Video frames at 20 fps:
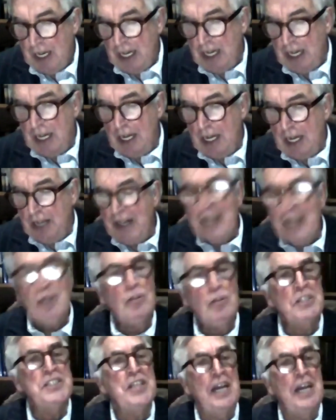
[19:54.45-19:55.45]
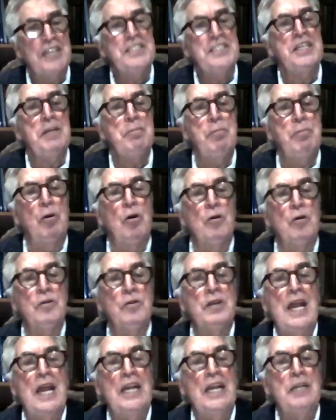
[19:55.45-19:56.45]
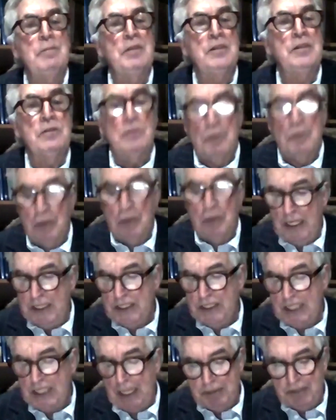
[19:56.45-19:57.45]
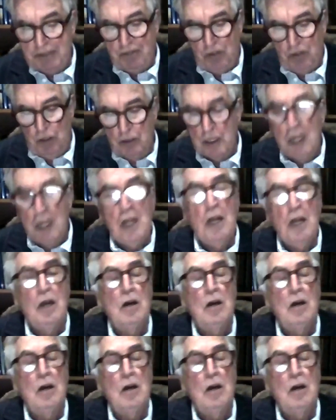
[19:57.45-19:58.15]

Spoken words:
And that also has an important element in terms of Hull.